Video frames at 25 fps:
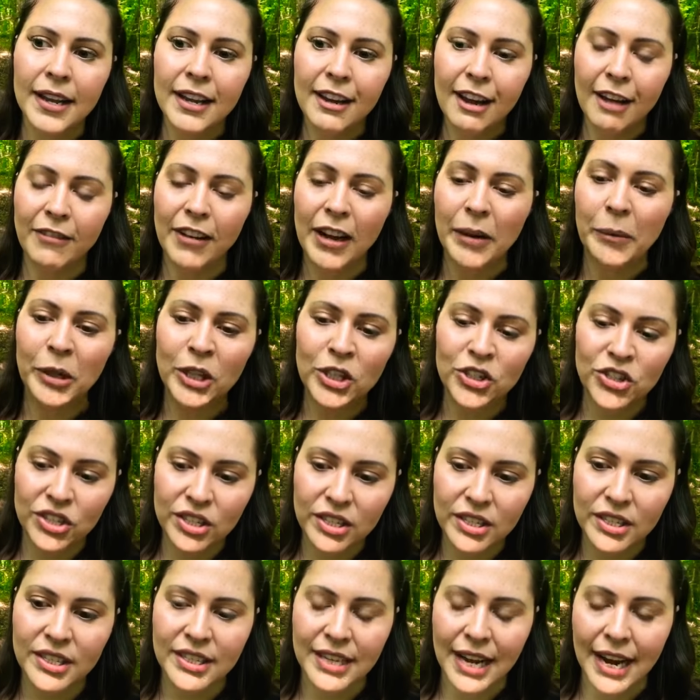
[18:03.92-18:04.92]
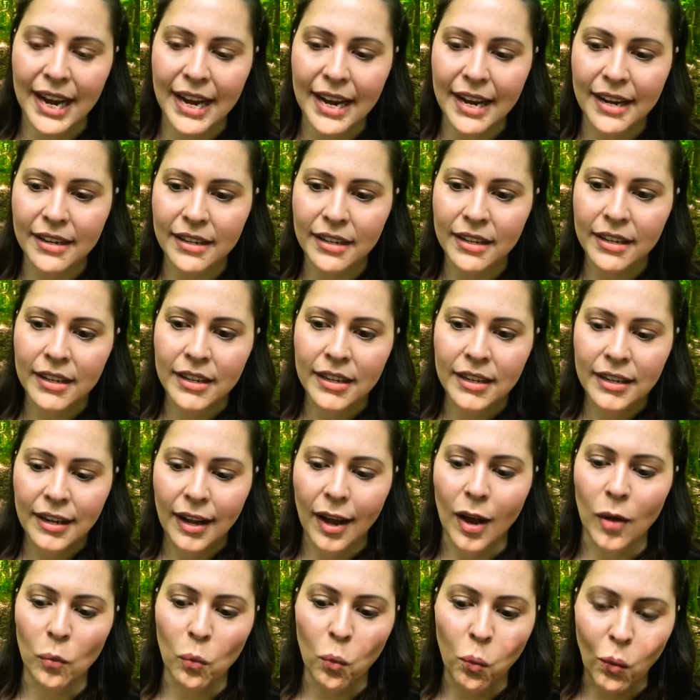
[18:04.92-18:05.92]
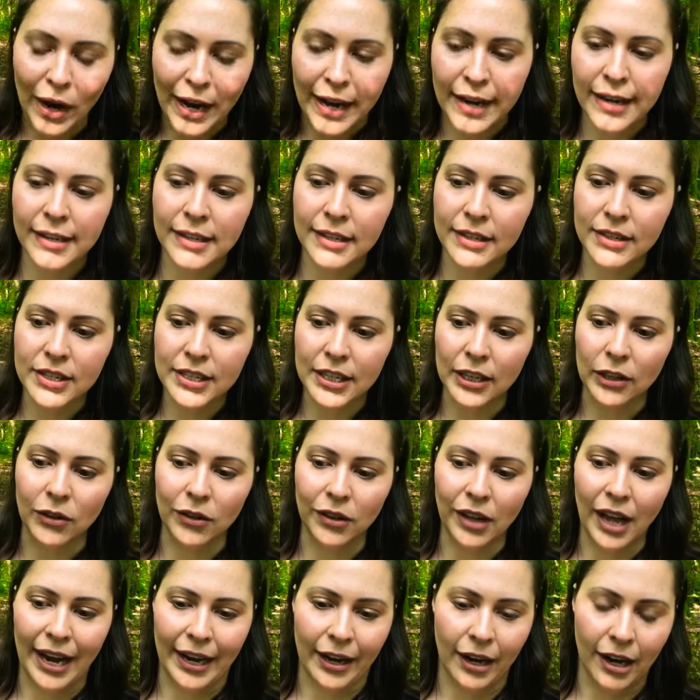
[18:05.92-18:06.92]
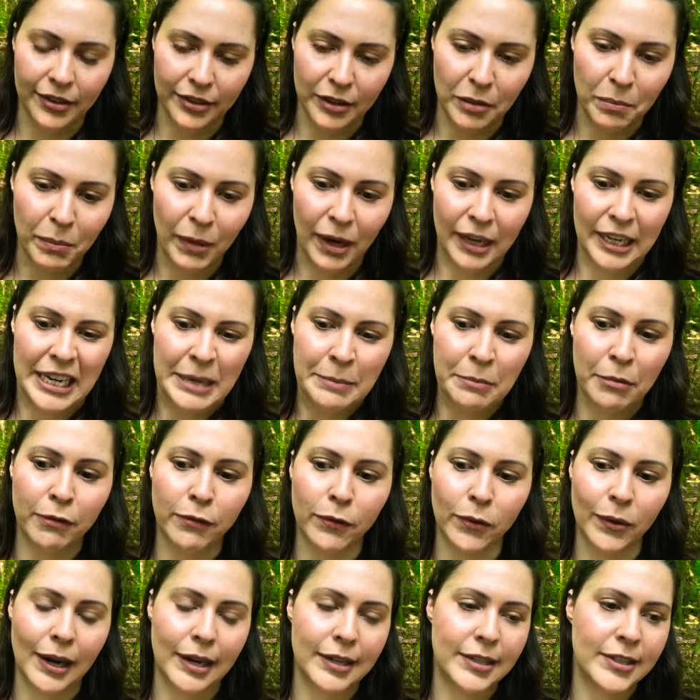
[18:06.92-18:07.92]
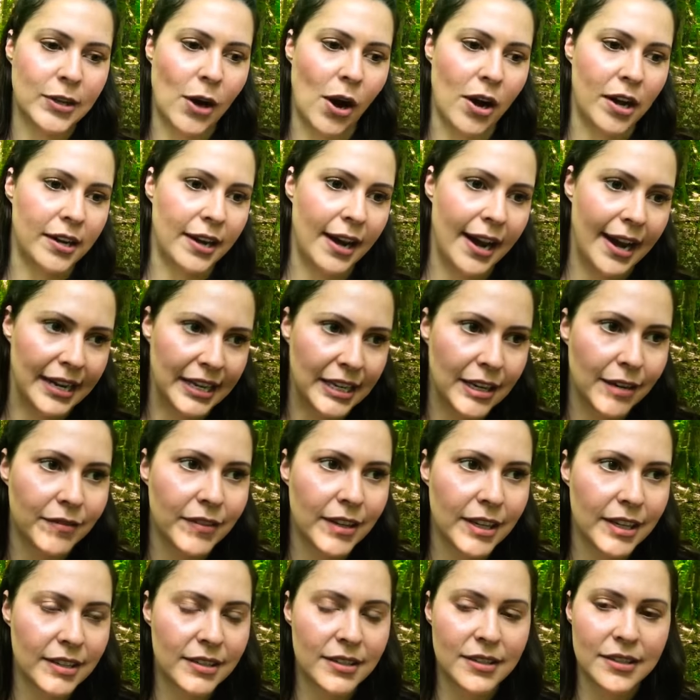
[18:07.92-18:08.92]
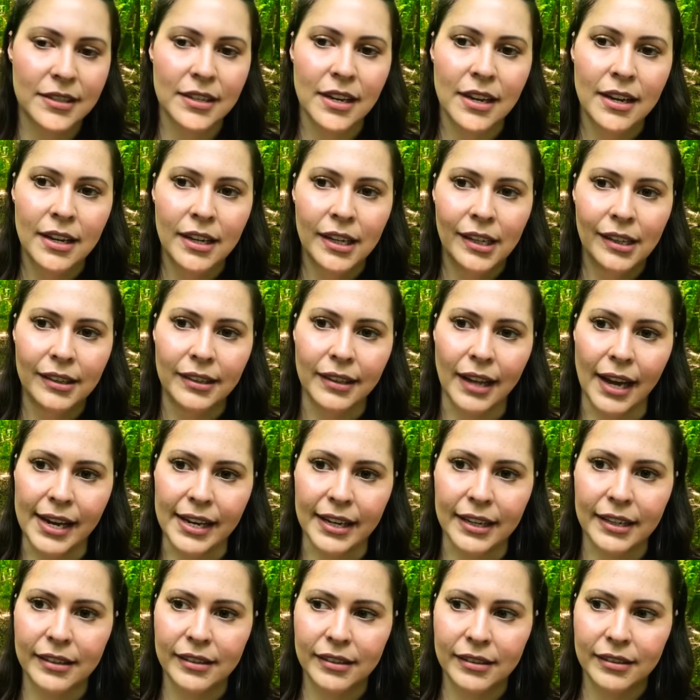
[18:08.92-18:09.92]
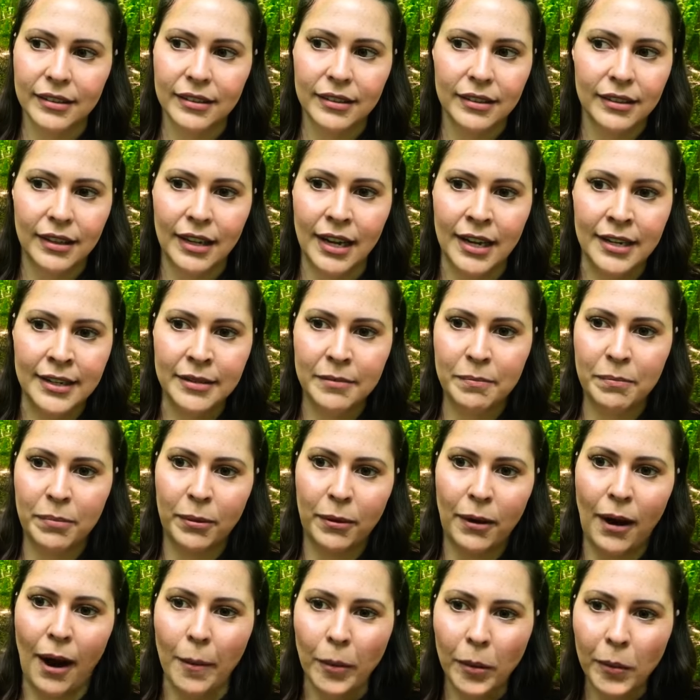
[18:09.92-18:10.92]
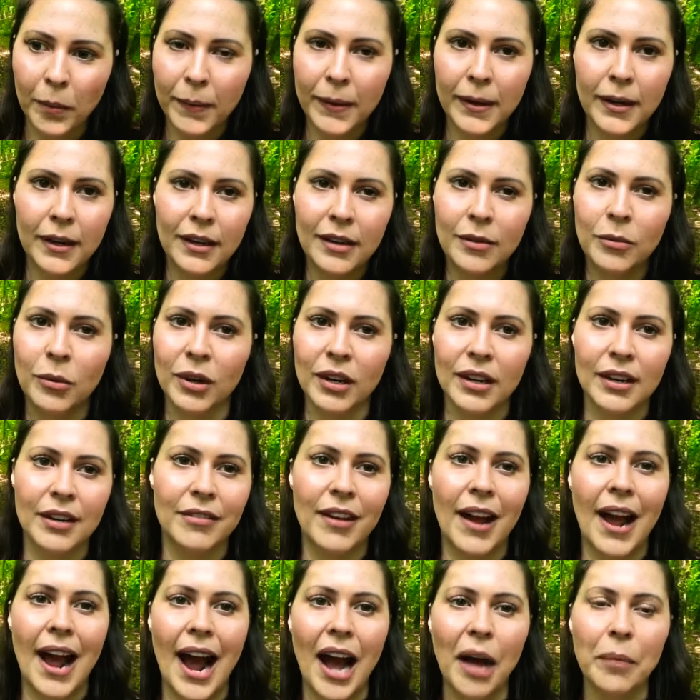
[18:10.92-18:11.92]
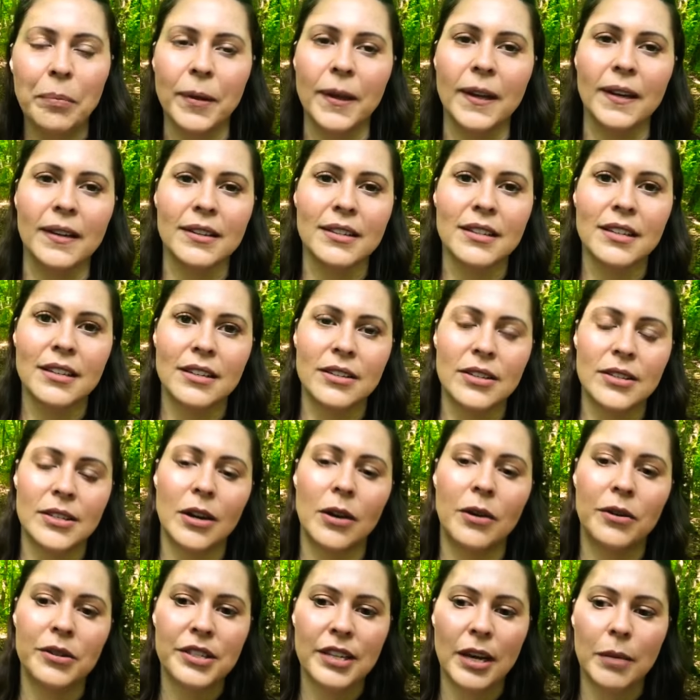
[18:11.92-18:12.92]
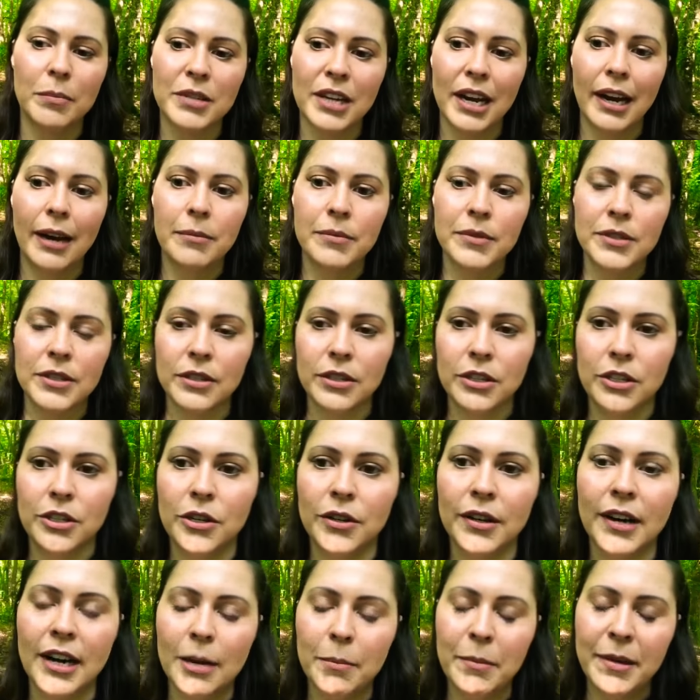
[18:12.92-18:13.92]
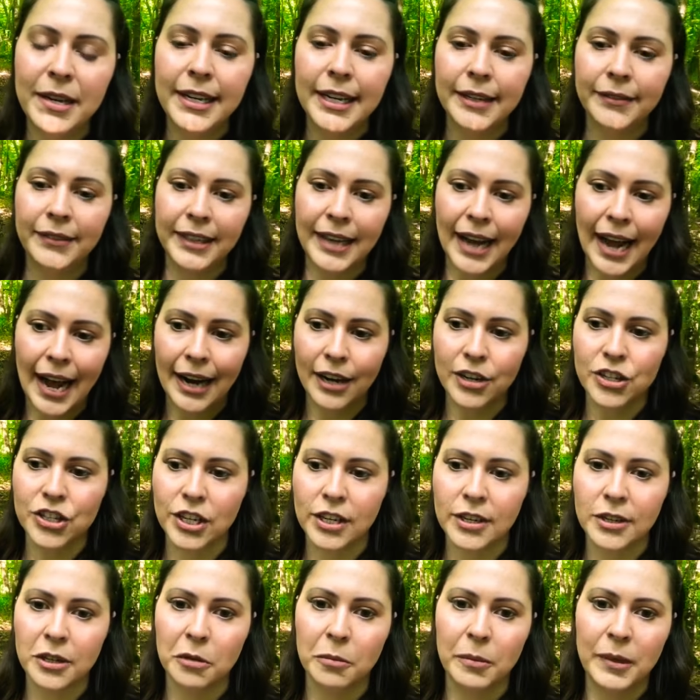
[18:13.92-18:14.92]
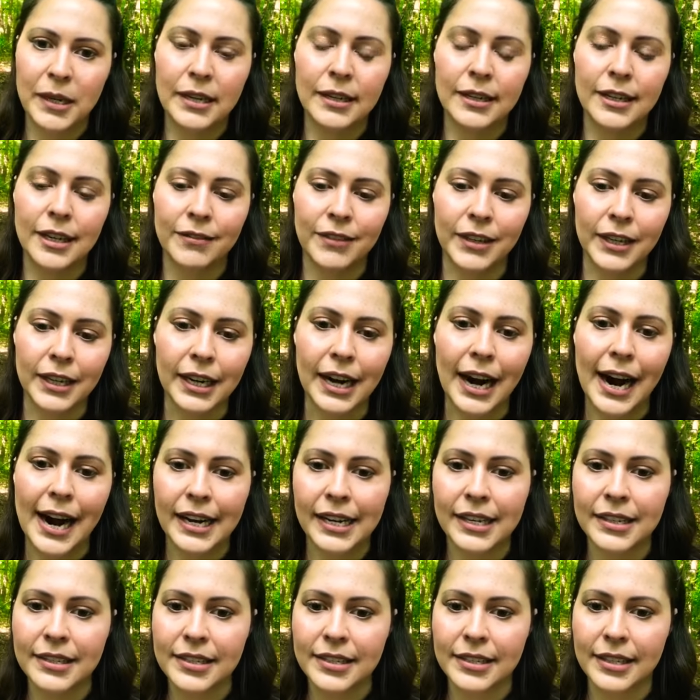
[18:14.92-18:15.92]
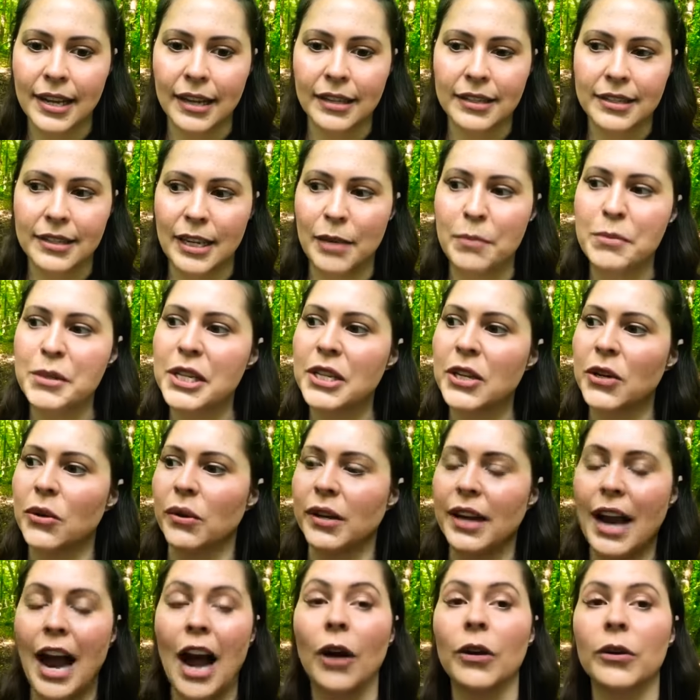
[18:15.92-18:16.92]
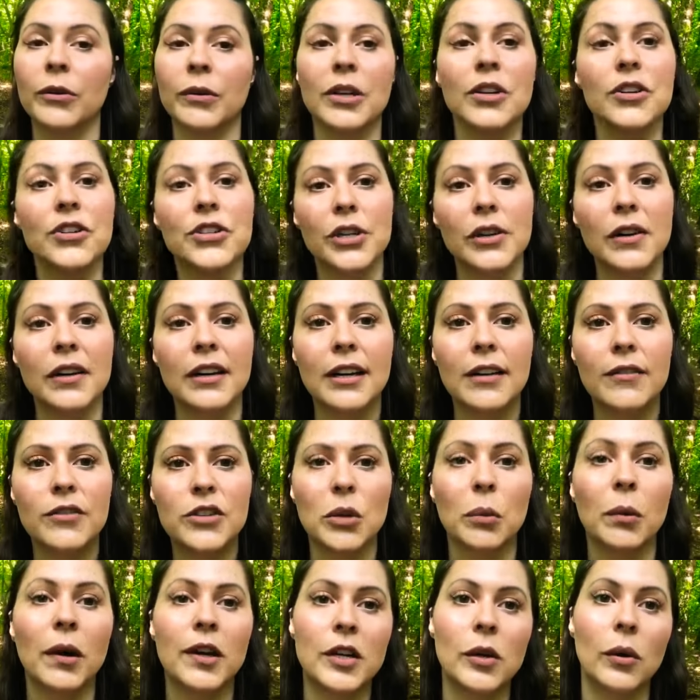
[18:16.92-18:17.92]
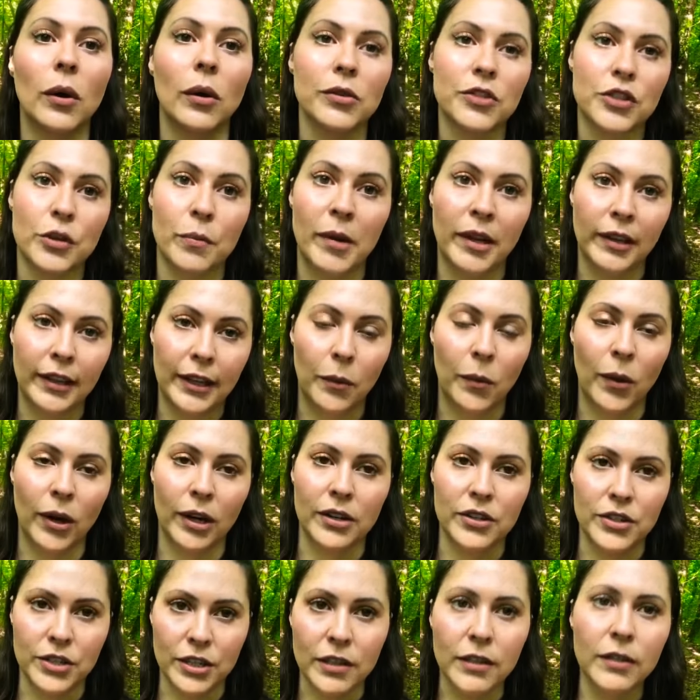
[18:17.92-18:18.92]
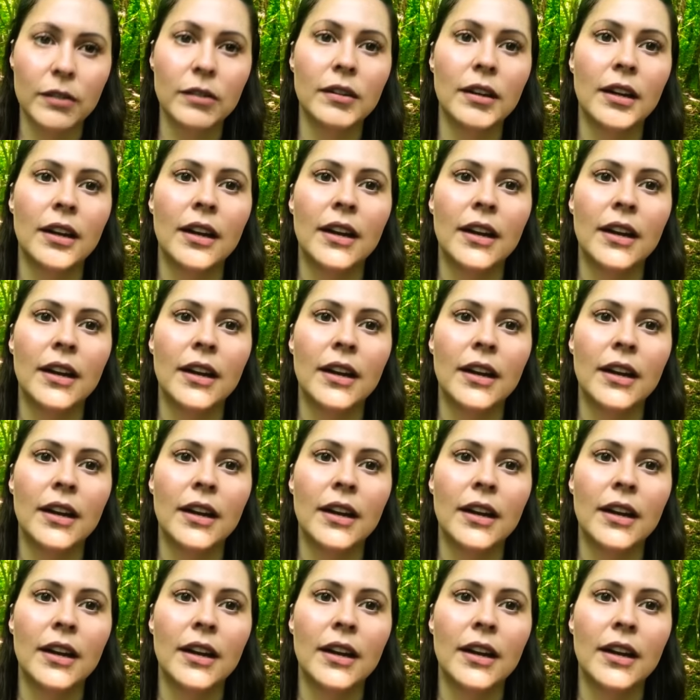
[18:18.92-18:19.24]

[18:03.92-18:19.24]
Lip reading: if I would have just stayed and waited until I got the money before I started any of this, like, it probably wouldn't have happened. So sometimes you're going to be given action or being given guidance that seems a little counterintuitive to what you ultimately want to do.